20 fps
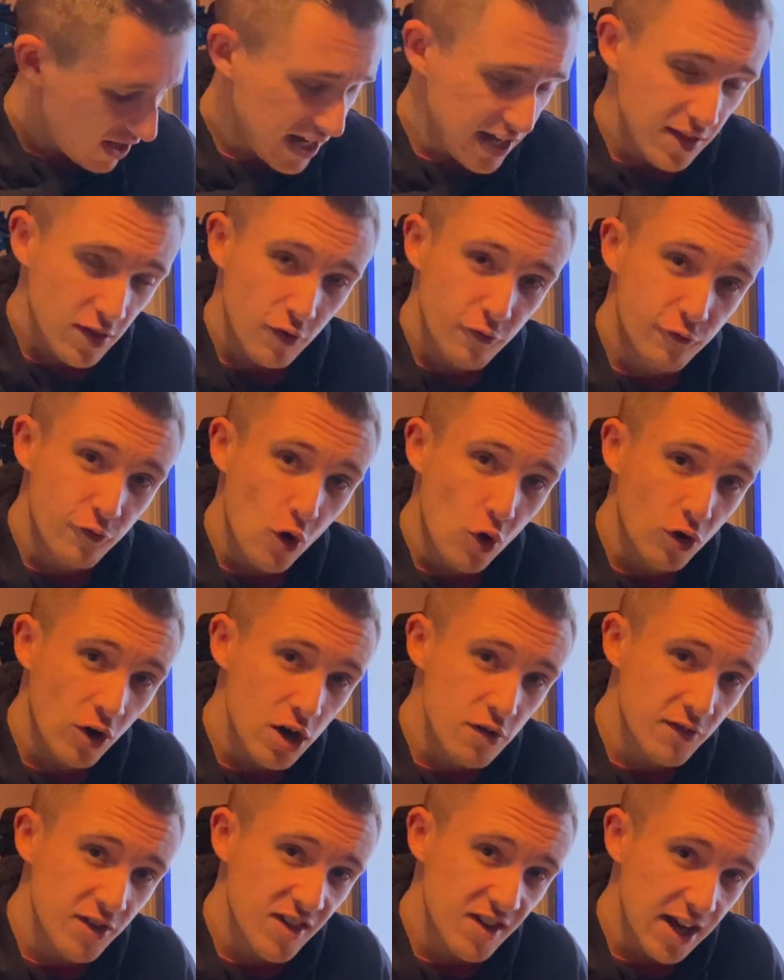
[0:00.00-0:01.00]
it into 4
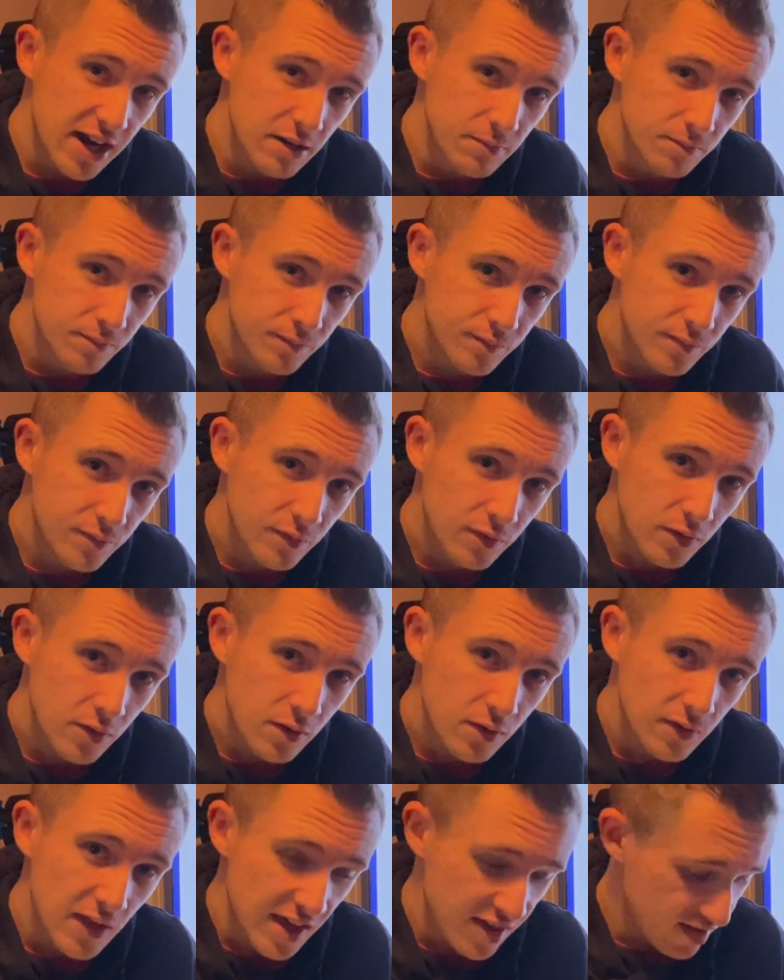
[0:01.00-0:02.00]
over 10.
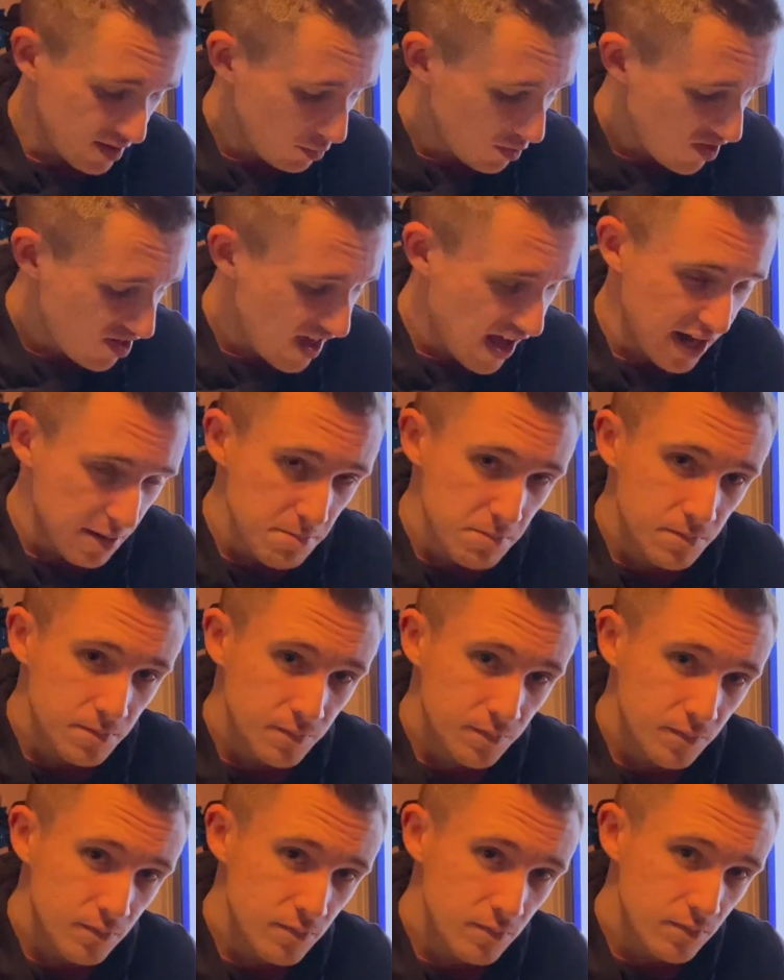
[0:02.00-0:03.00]
They're still the same,
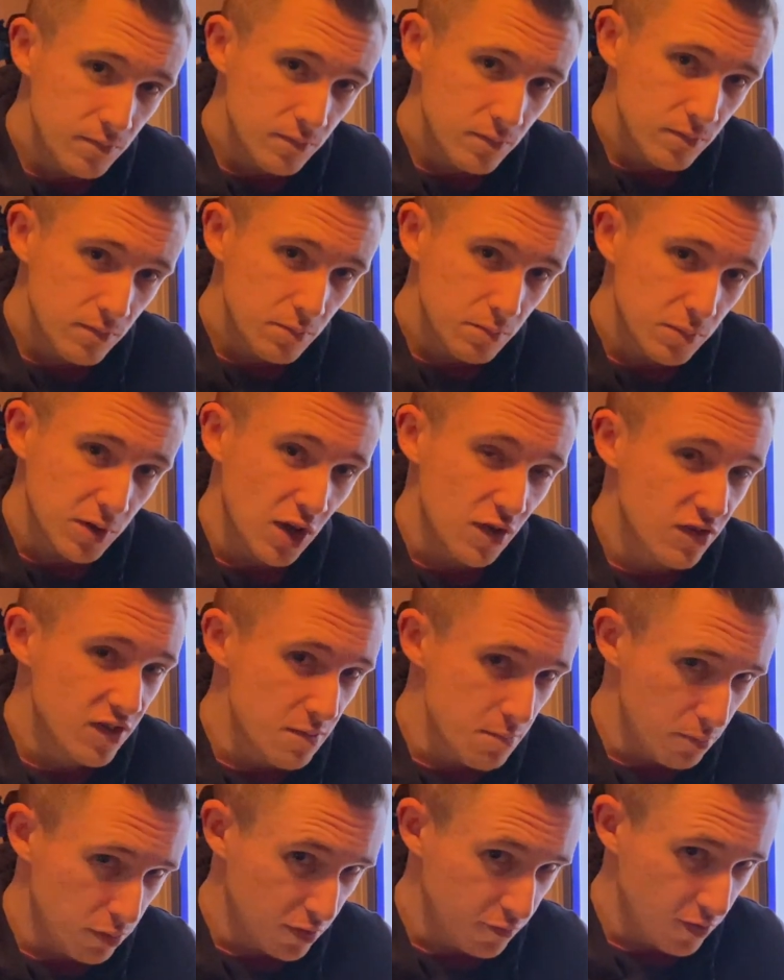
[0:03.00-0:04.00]
but I
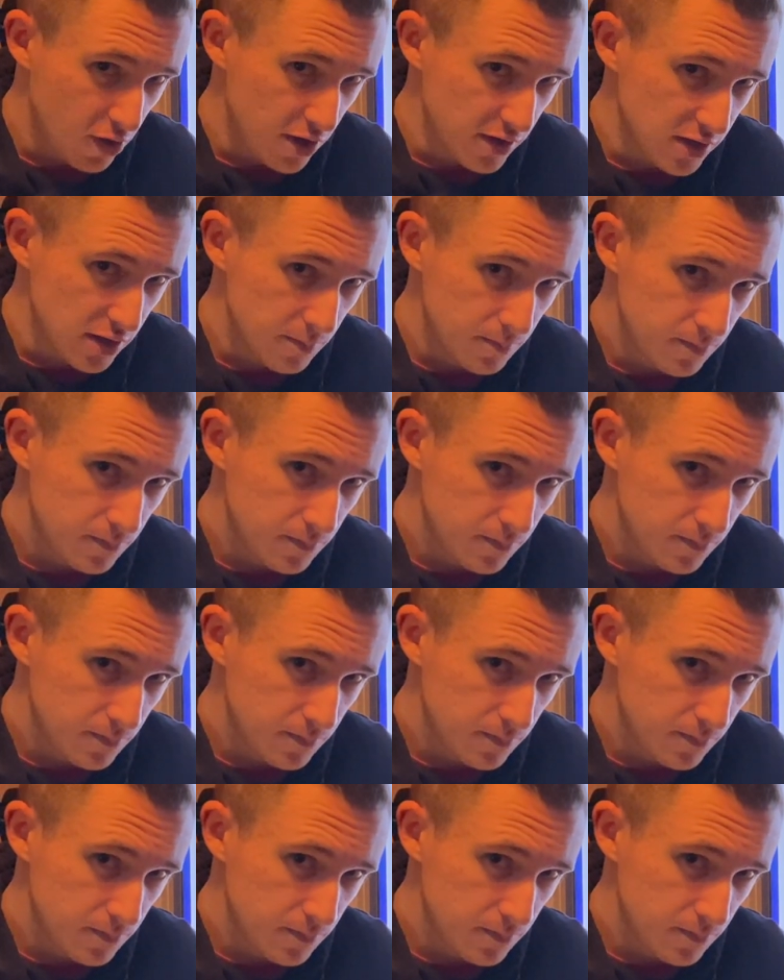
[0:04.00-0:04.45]
simplified it.